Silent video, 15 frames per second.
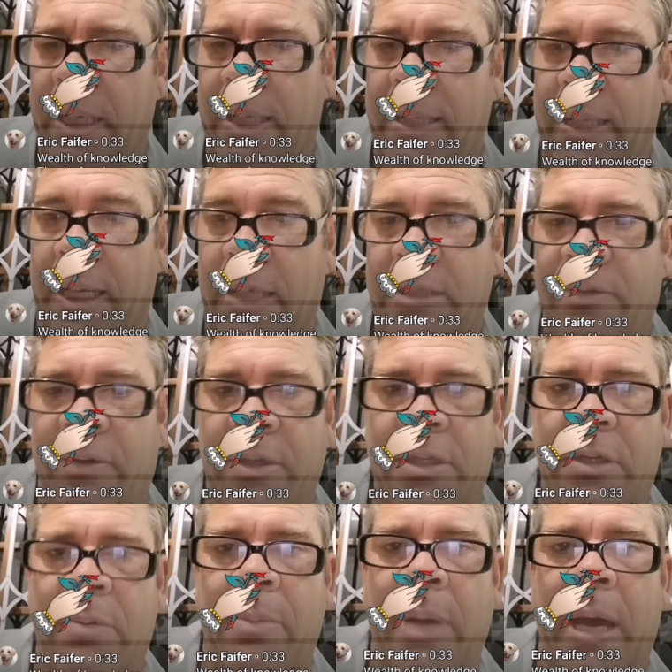nice for us
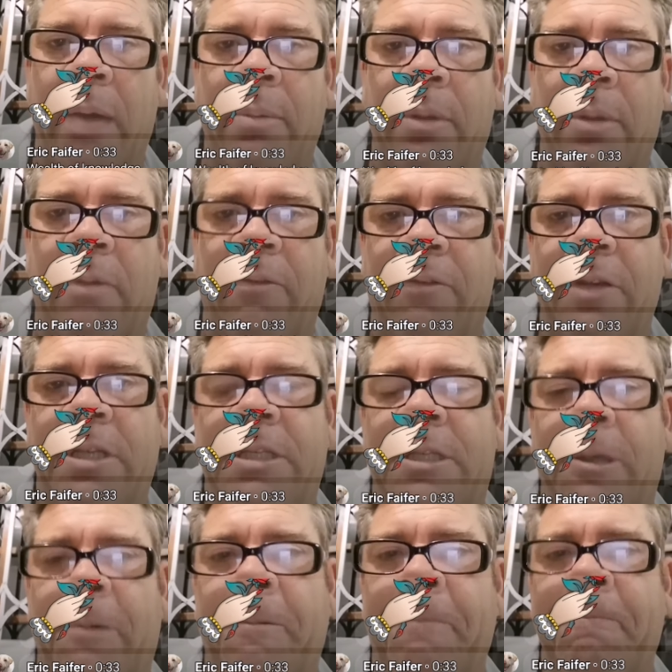to be able to fish.
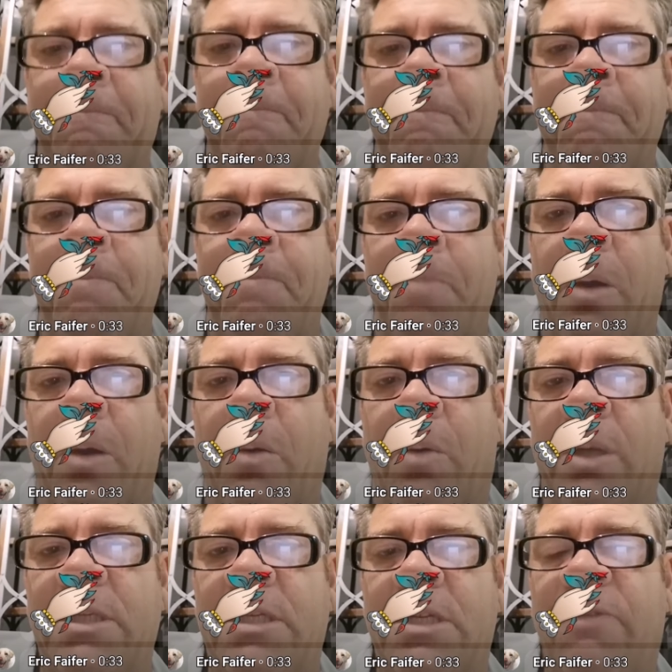So
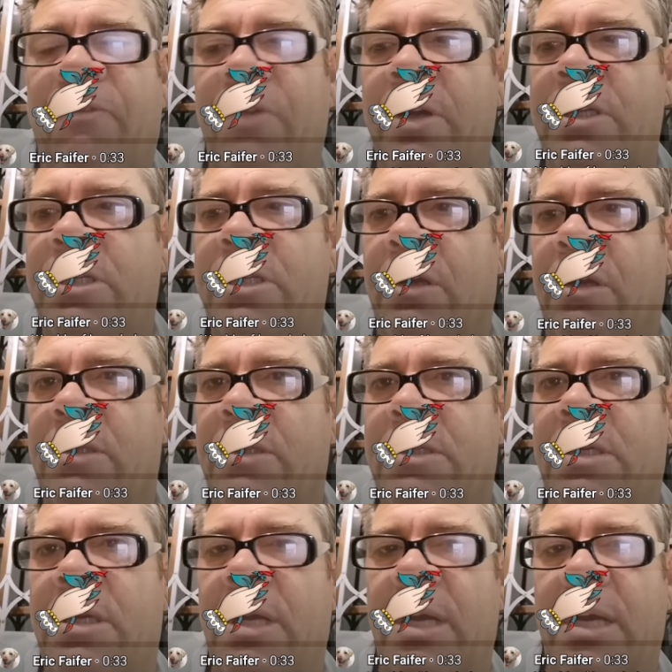once this first
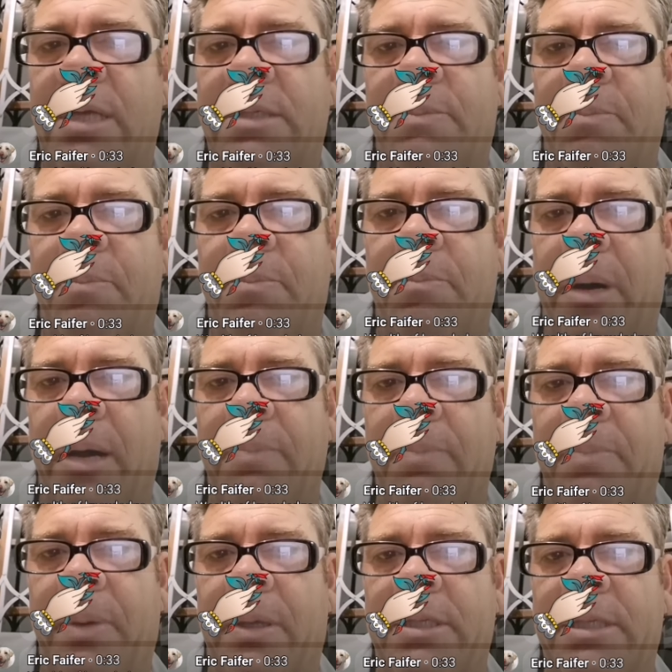shoals has
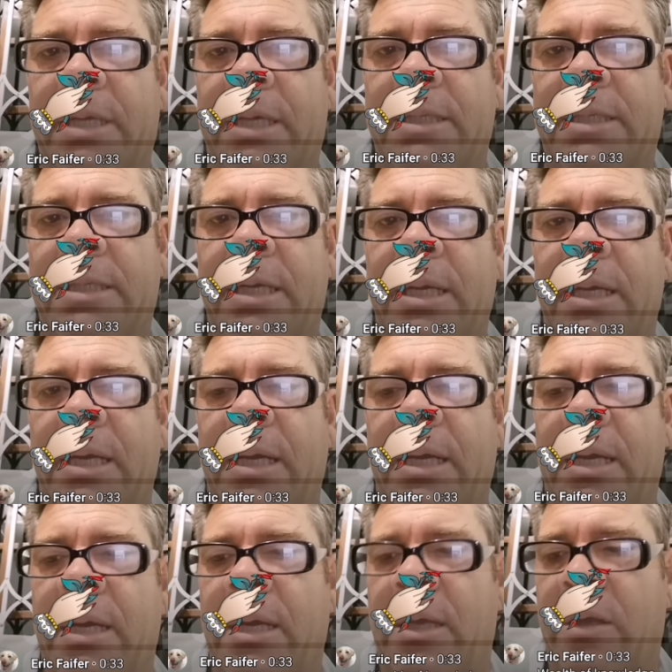bypassed us,
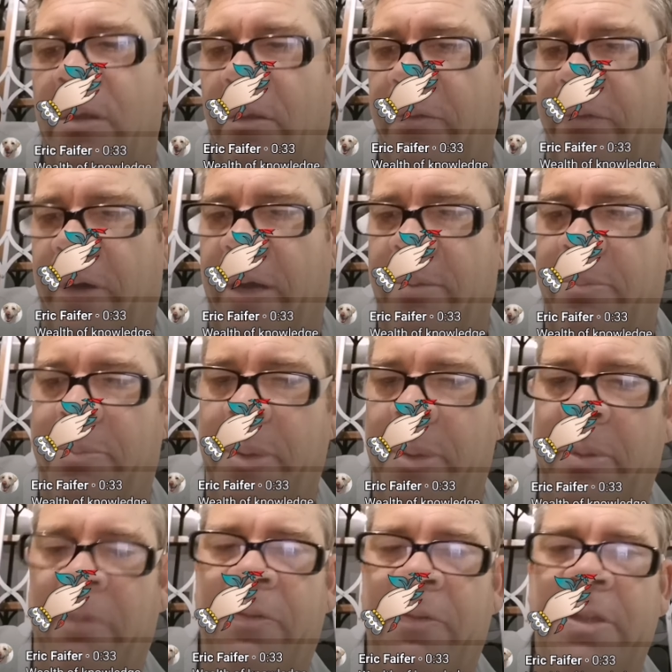you'll find
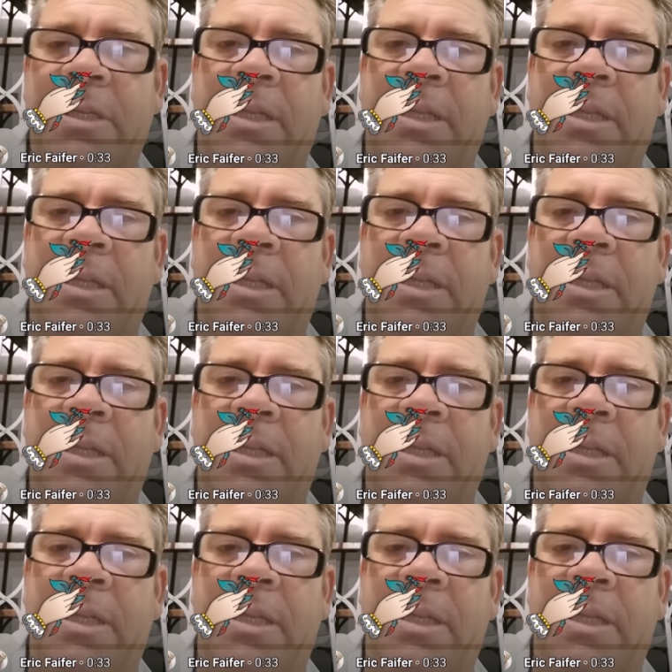people fish